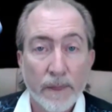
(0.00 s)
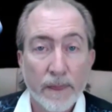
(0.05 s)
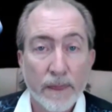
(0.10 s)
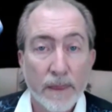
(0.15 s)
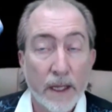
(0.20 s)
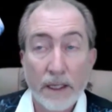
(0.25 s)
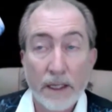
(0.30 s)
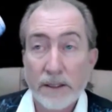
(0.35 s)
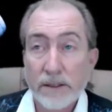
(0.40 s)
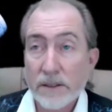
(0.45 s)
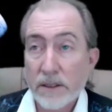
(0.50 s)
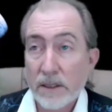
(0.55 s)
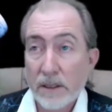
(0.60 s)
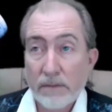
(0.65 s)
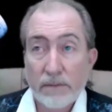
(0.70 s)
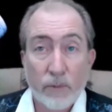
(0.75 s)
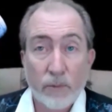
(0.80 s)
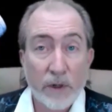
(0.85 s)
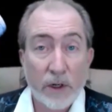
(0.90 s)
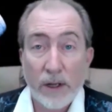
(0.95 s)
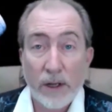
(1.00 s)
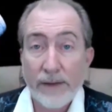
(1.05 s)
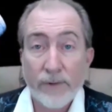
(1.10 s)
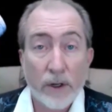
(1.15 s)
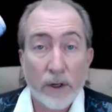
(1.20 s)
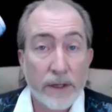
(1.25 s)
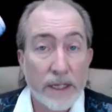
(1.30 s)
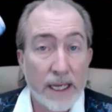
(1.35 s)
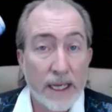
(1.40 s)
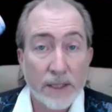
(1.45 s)
Now, it's, we don't have
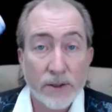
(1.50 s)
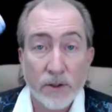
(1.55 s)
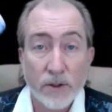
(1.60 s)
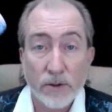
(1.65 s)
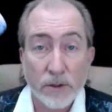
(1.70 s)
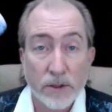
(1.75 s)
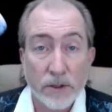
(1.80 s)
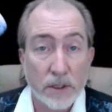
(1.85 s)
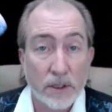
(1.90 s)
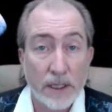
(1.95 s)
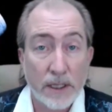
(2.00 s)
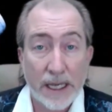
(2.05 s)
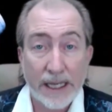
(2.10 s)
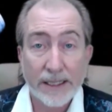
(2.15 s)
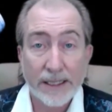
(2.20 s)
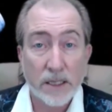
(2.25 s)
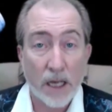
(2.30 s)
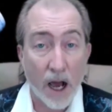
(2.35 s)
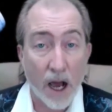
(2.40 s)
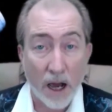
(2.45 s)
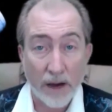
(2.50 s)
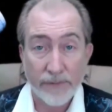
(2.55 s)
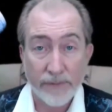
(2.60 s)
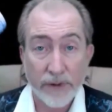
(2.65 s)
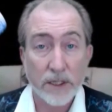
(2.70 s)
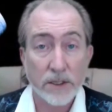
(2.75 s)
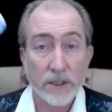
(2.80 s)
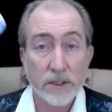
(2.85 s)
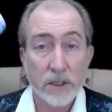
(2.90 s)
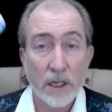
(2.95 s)
all the answers. that's
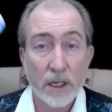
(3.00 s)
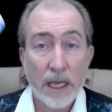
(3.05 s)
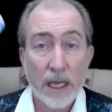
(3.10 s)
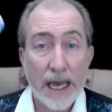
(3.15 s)
obvious.